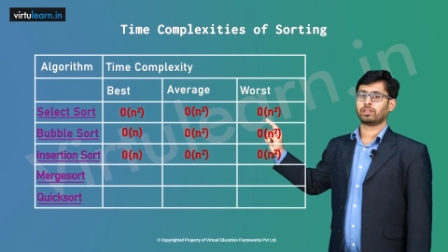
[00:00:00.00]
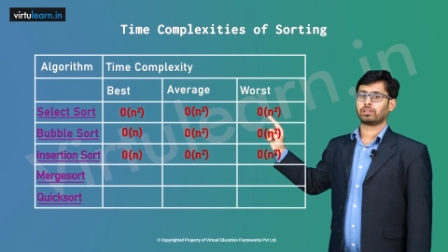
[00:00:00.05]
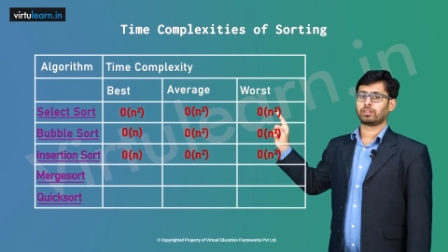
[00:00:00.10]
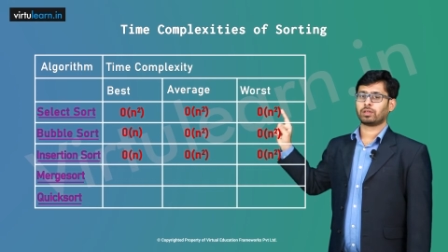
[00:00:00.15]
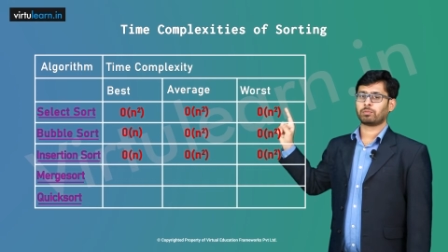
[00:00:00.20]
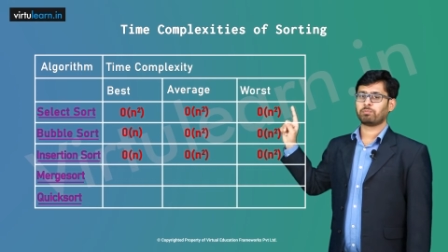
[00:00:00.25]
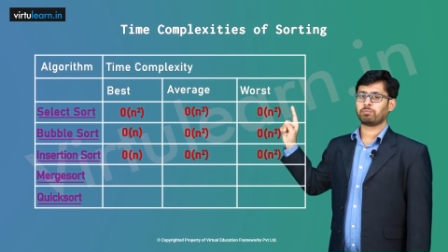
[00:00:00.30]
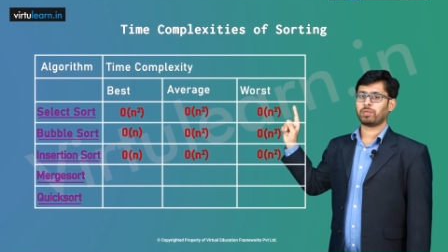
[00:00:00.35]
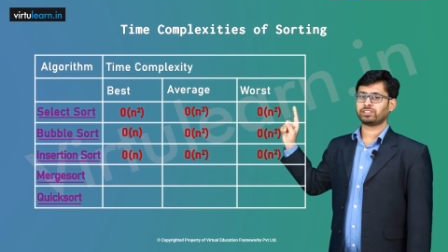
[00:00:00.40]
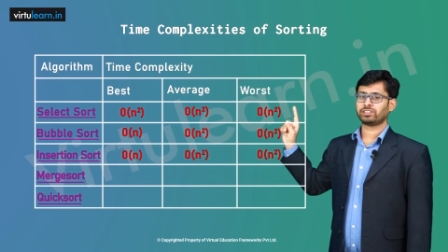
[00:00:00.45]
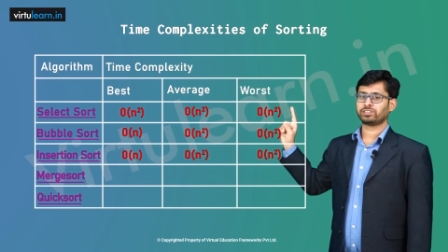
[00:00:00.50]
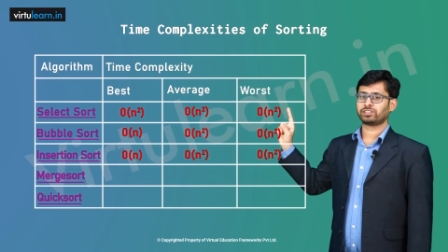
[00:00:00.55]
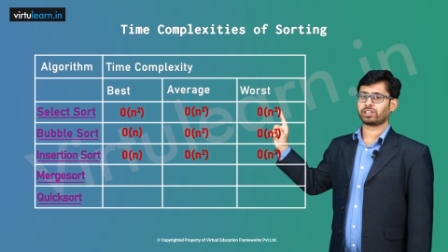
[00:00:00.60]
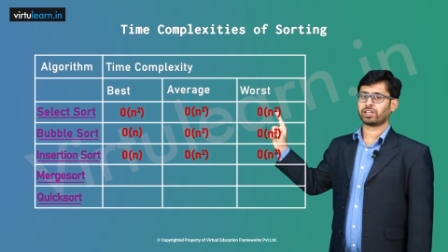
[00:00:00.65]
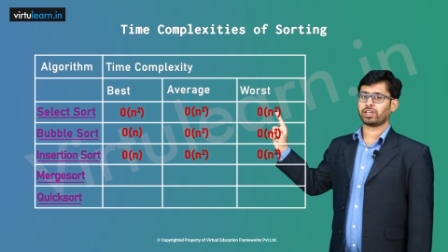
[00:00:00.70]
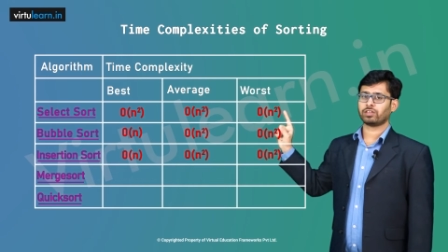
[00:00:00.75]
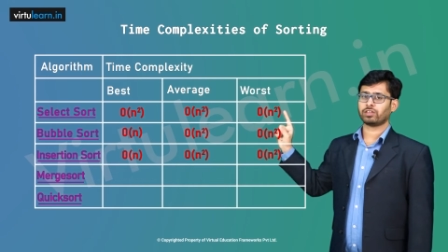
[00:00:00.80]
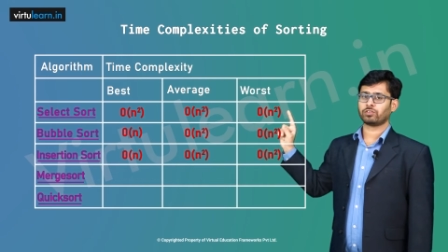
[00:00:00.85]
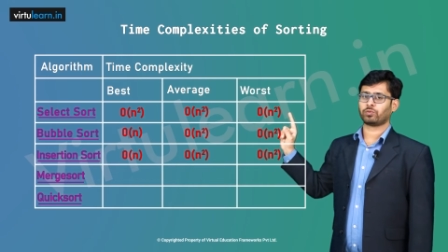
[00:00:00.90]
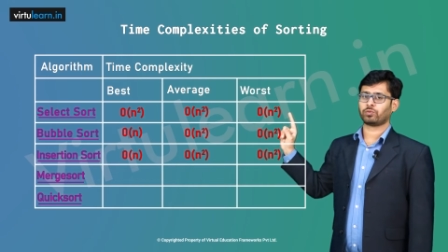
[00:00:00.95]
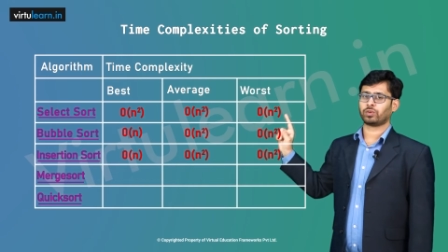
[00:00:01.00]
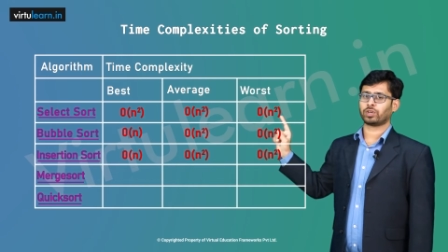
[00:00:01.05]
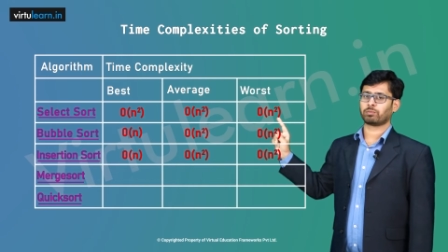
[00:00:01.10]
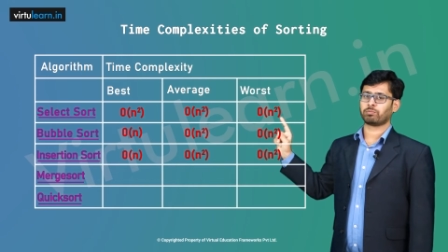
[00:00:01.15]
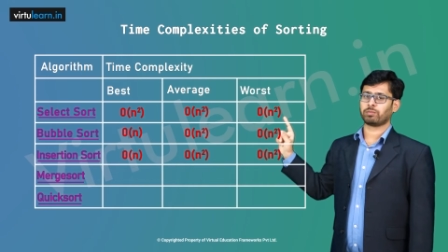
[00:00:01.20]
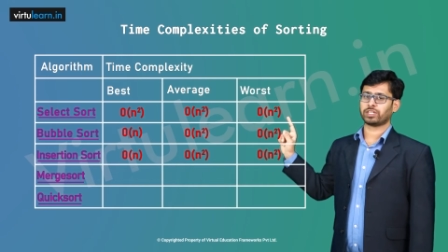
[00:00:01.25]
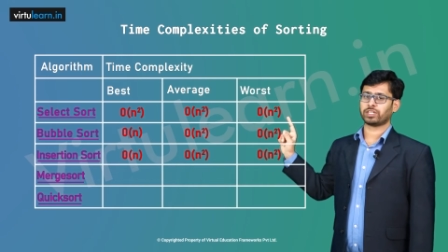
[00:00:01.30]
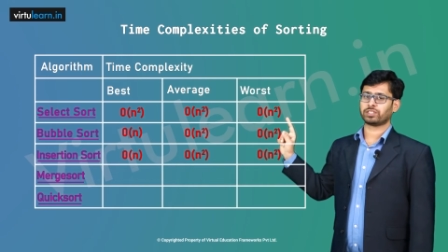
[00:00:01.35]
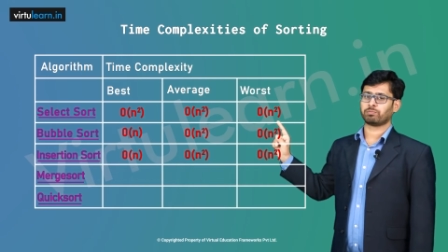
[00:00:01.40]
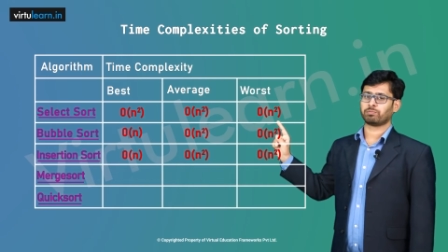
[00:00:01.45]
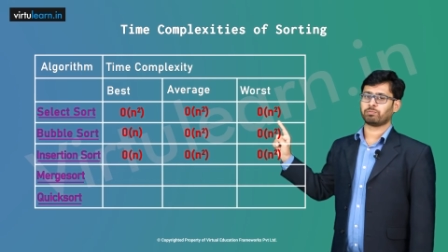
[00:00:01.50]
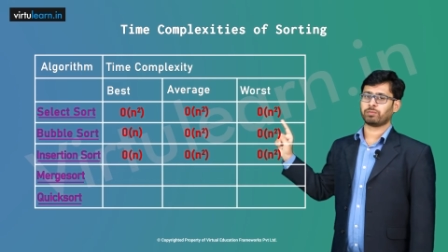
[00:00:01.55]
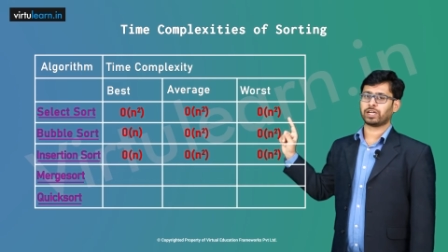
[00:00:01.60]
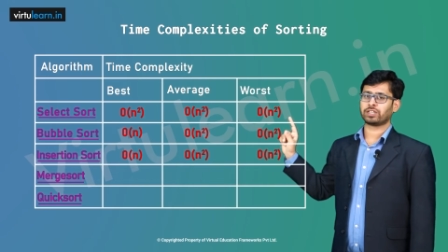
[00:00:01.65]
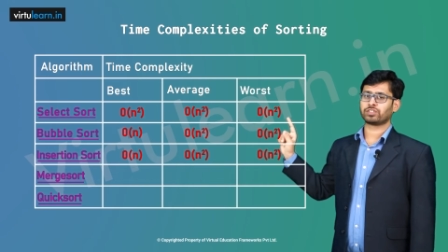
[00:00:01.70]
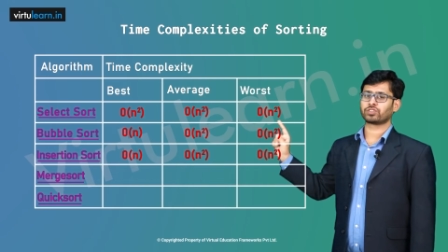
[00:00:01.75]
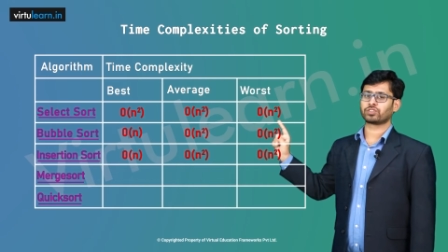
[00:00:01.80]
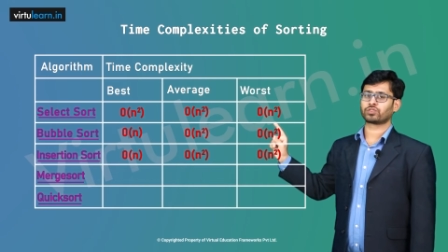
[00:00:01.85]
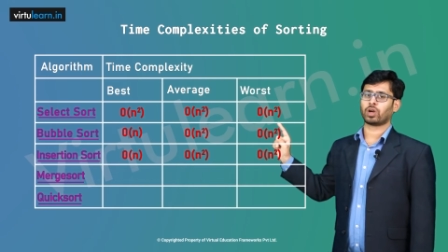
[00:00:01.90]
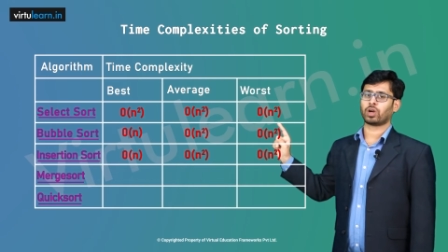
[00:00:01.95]
The best case for
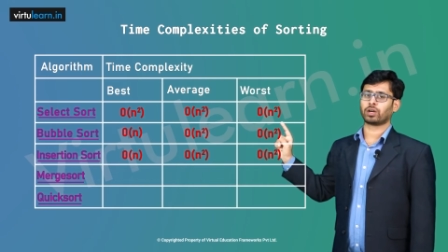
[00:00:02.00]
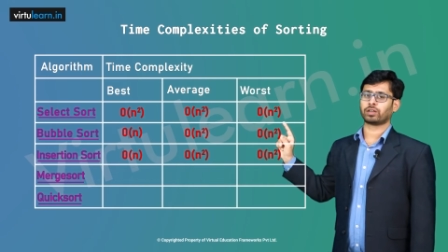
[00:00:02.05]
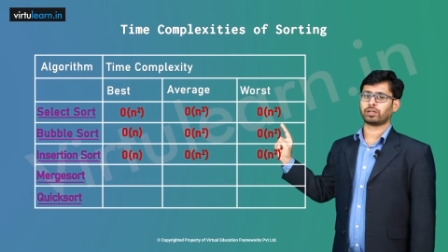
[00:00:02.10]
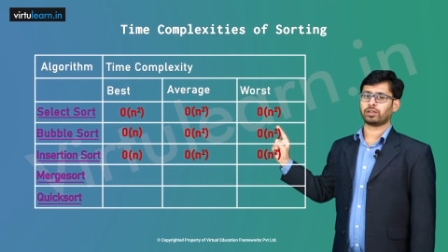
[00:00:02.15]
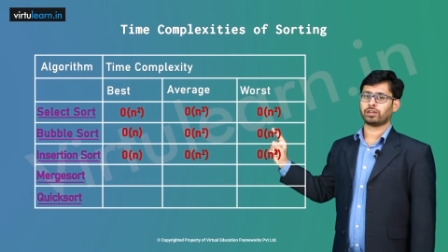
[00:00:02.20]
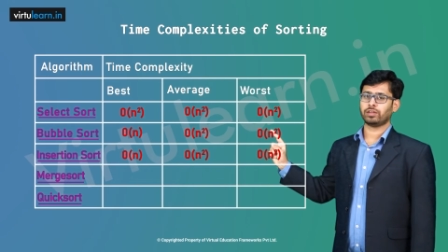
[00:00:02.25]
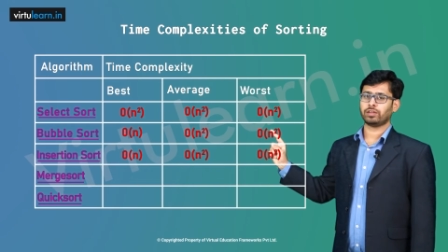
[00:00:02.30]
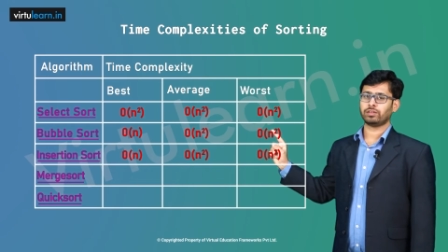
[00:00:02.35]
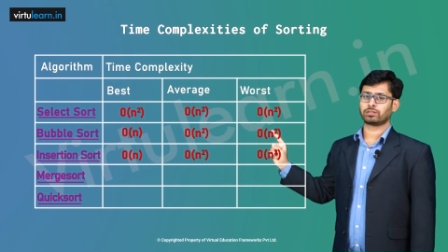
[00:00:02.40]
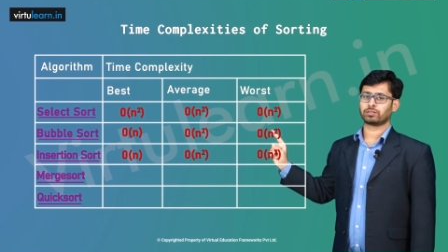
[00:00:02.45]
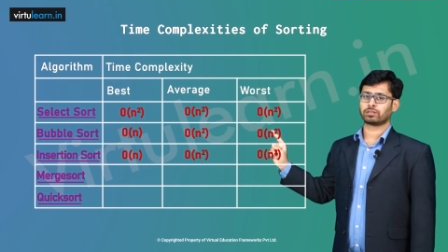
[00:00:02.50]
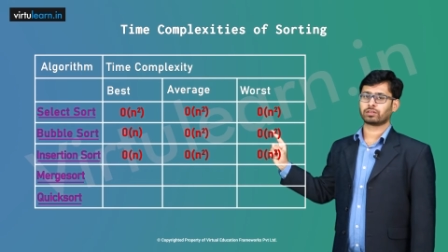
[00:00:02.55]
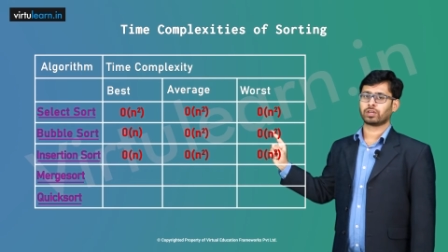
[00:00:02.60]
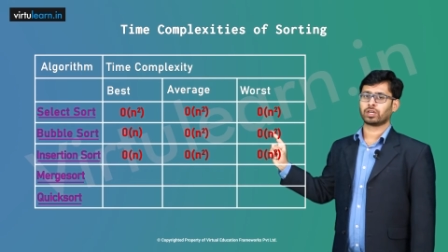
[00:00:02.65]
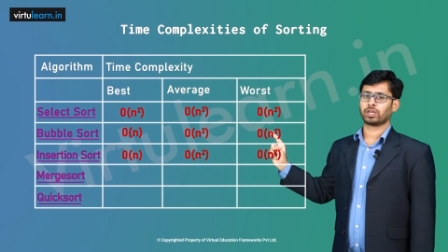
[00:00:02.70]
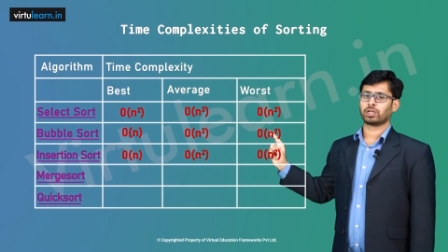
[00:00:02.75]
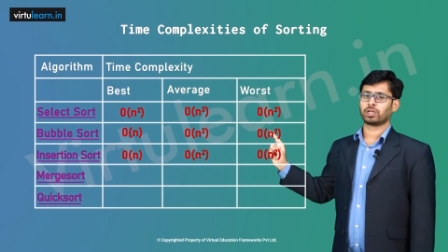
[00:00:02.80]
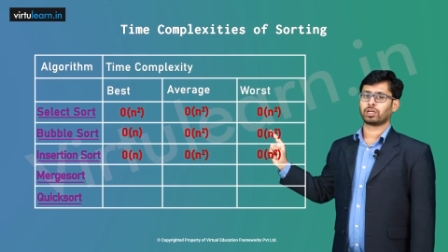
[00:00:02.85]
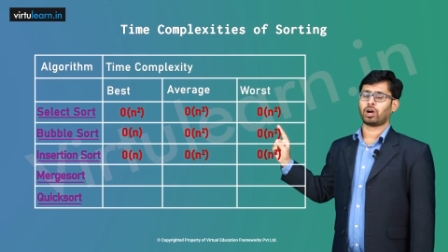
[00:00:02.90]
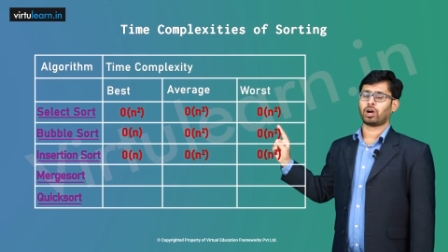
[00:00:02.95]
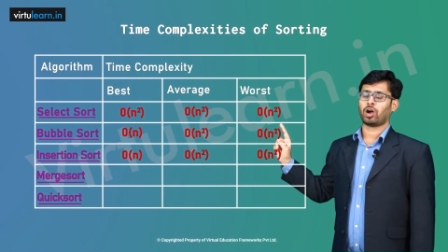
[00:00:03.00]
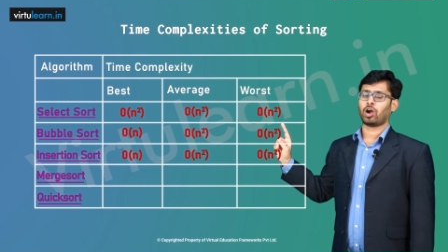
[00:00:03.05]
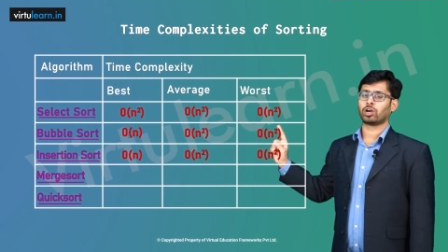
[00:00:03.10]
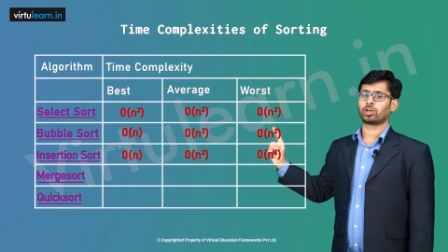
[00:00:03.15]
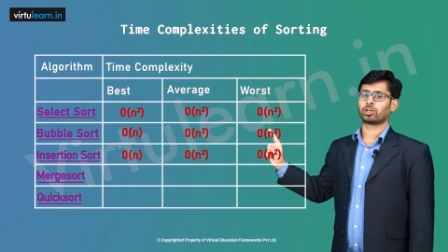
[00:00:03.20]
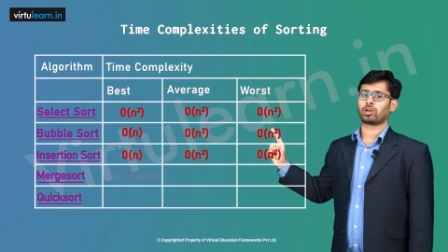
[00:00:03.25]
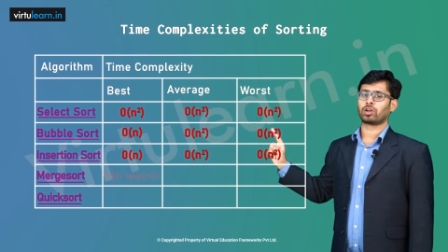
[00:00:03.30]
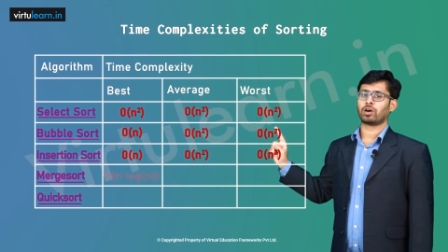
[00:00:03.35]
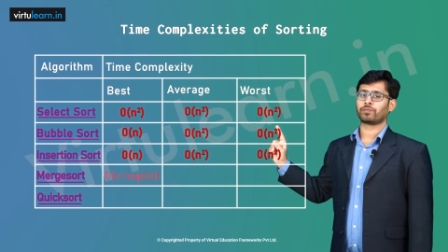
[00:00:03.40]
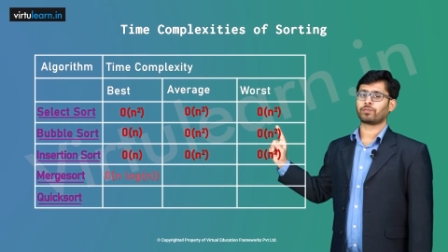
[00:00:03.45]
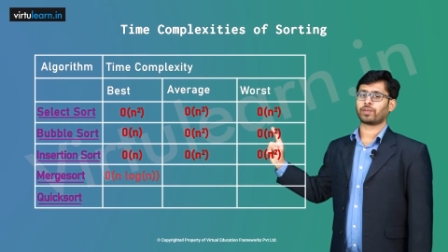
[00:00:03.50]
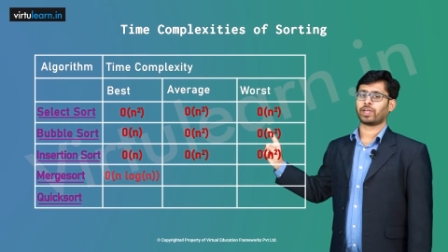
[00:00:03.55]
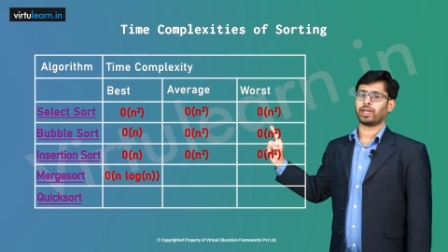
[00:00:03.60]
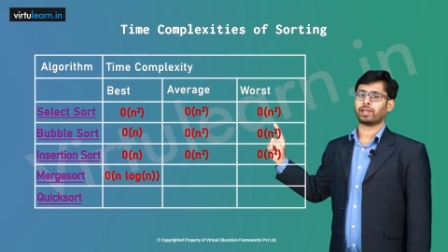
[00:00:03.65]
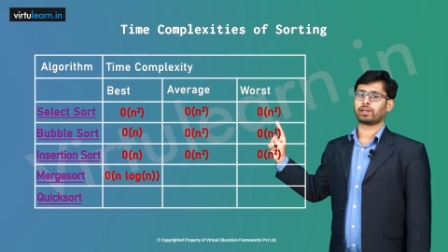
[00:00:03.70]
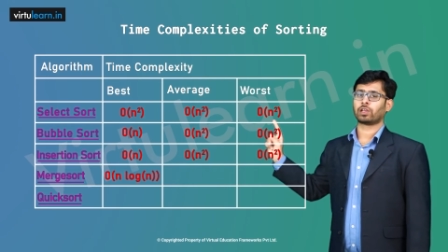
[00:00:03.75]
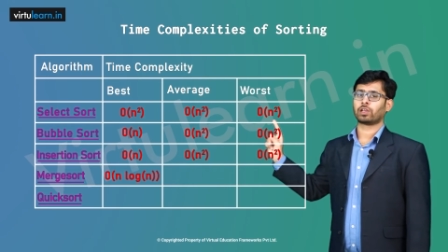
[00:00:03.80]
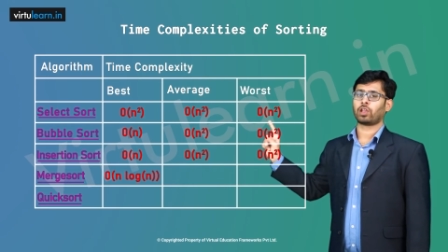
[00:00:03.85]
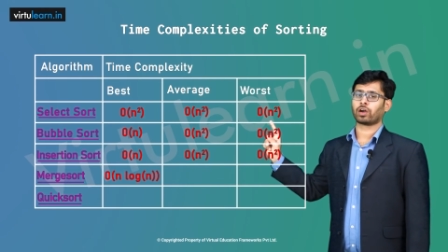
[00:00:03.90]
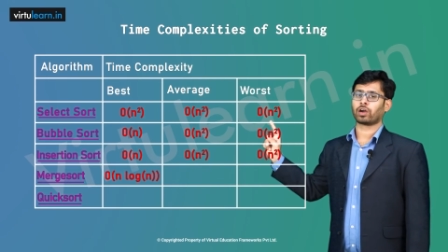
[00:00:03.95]
merge sort is order of
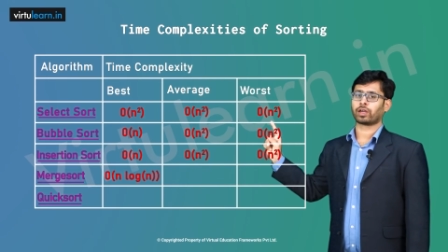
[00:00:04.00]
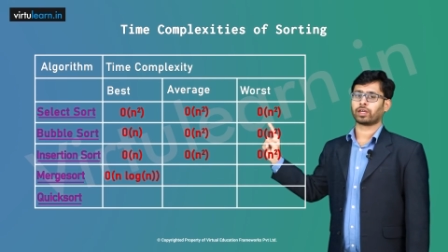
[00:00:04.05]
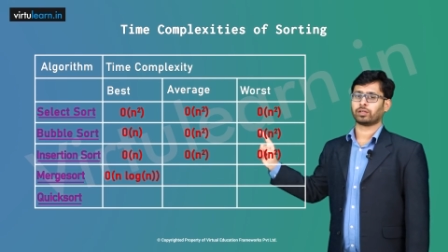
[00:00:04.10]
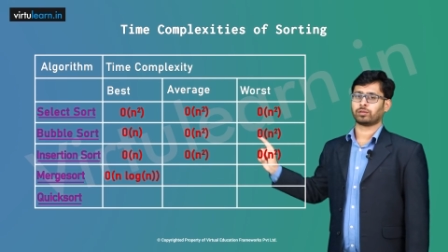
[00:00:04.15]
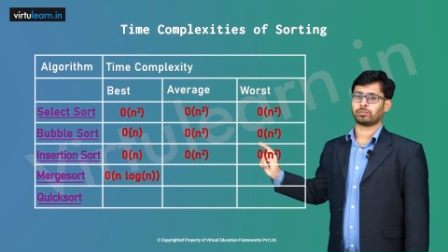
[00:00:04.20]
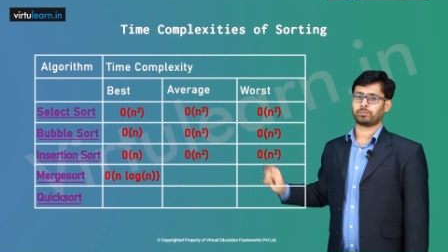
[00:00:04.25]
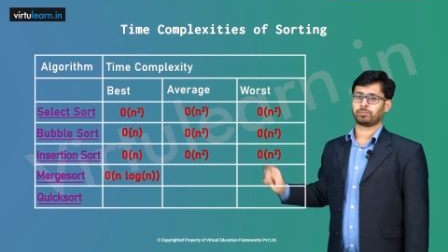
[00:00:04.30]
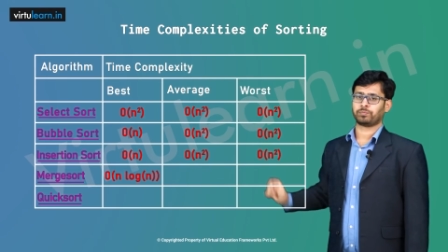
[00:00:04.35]
n log n